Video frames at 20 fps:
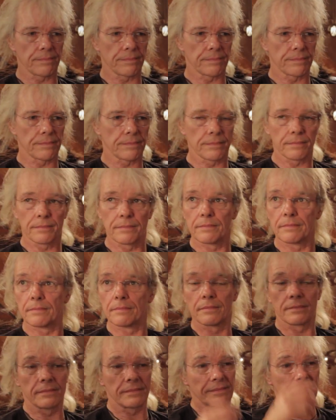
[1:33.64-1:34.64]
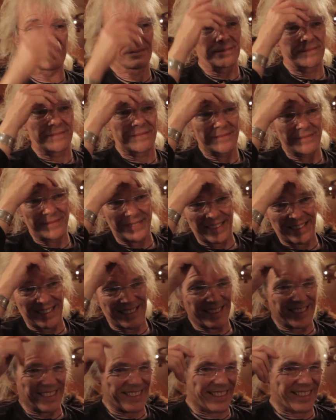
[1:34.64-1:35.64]
Just as well it's not live TV,
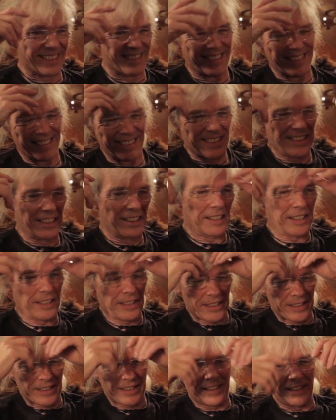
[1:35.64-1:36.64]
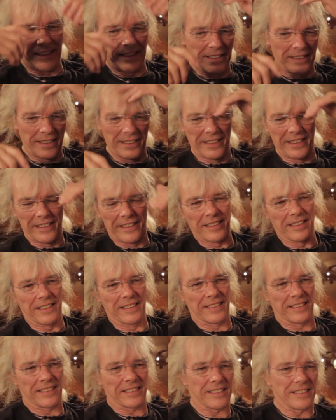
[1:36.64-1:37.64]
Fred. Otherwise we'd be in big trouble.
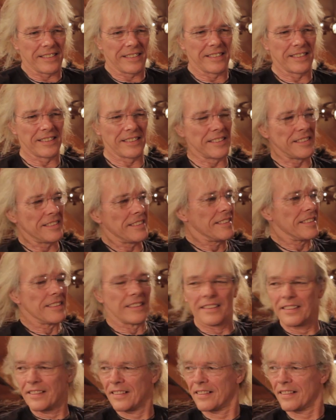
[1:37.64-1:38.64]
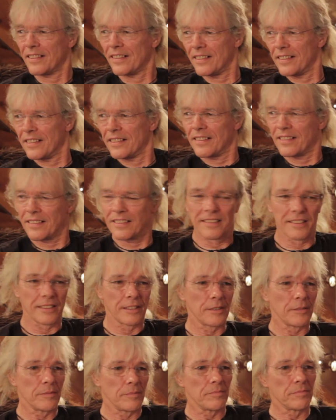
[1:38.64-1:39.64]
Fred,
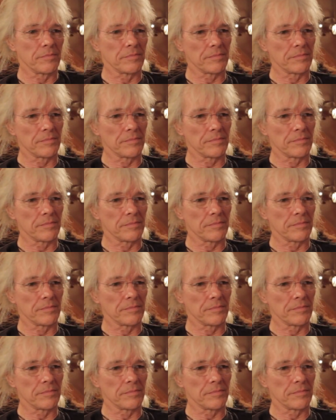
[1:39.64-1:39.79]
I